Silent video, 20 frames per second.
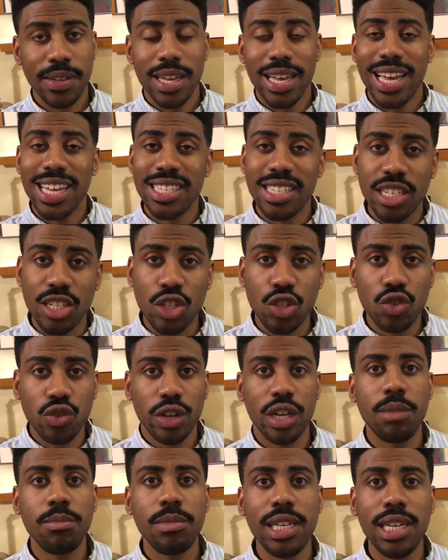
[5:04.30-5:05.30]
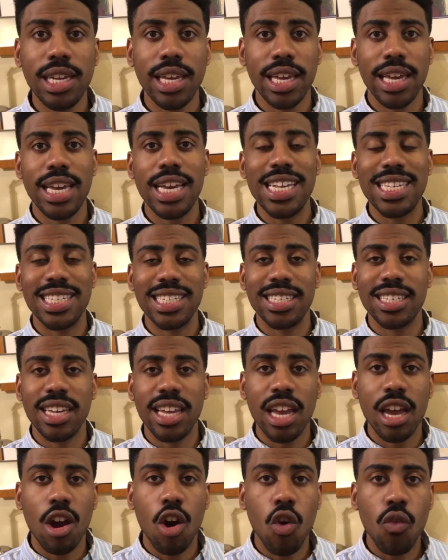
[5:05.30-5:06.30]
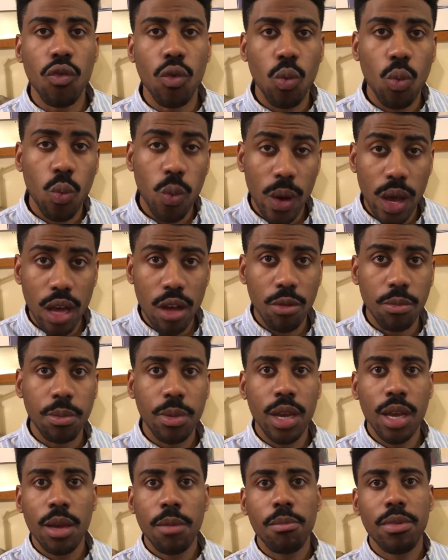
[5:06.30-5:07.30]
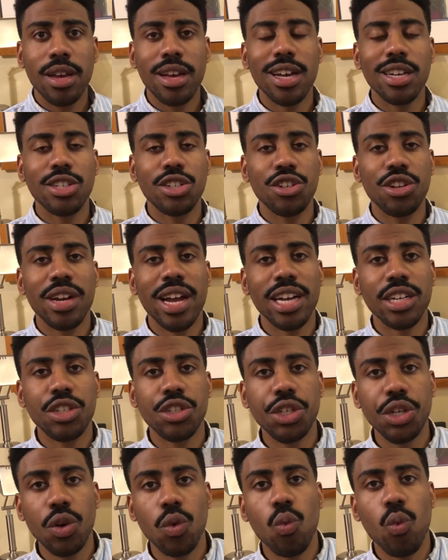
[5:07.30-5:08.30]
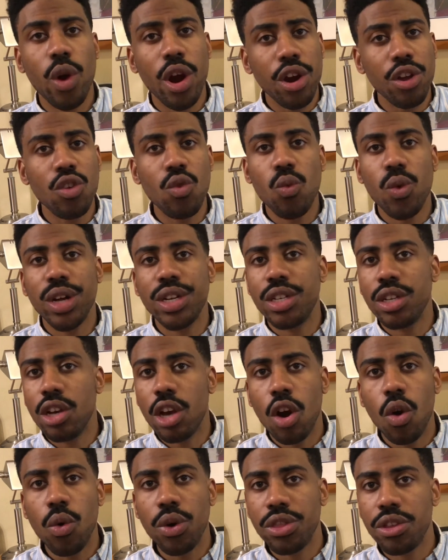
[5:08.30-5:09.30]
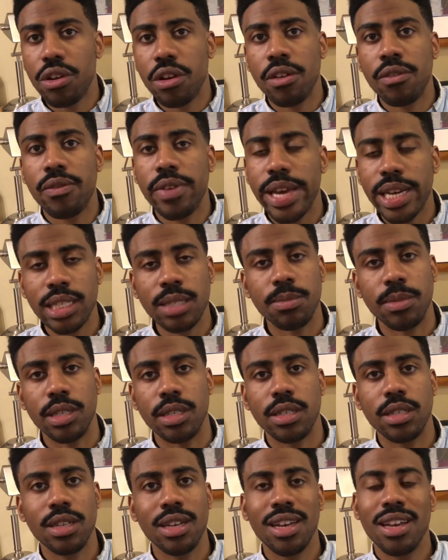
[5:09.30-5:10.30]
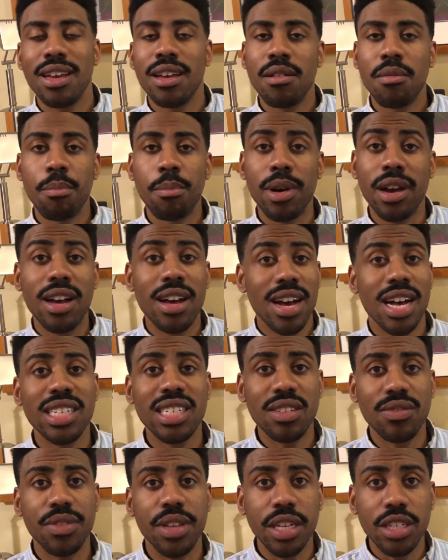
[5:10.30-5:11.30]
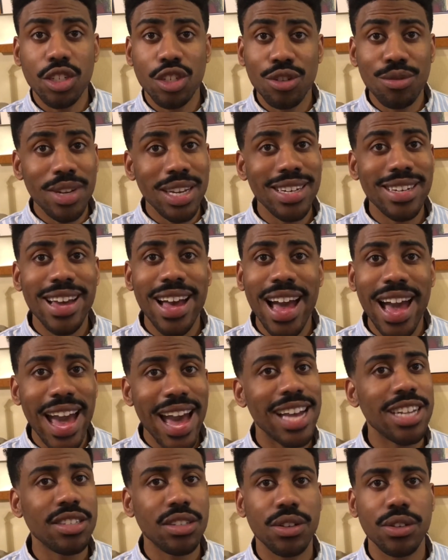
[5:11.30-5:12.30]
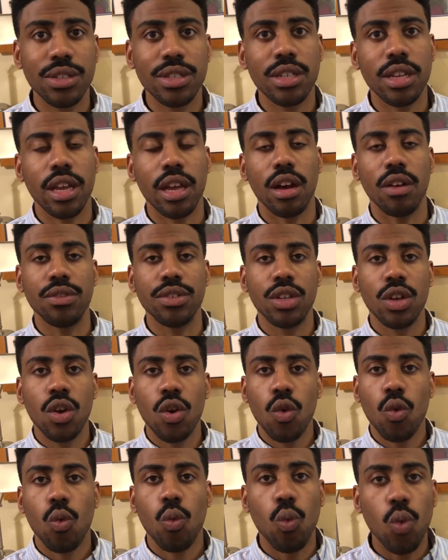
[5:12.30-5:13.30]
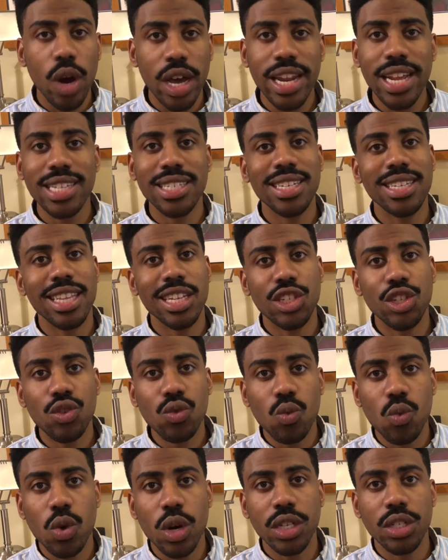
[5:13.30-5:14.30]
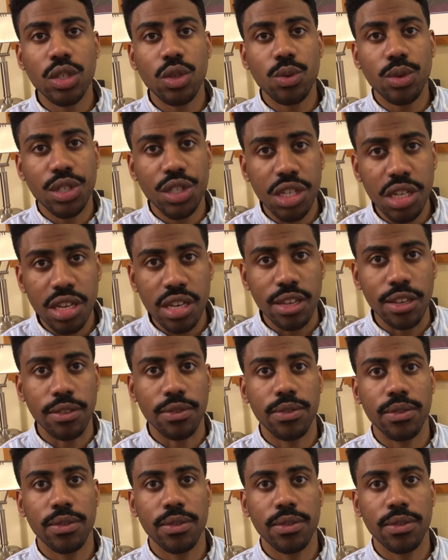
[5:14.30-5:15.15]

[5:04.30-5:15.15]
It's extremely easy to get overwhelmed because you're not sure where you want to go with your investments. Because of this, you need to ask yourselves, what is it that you want to achieve?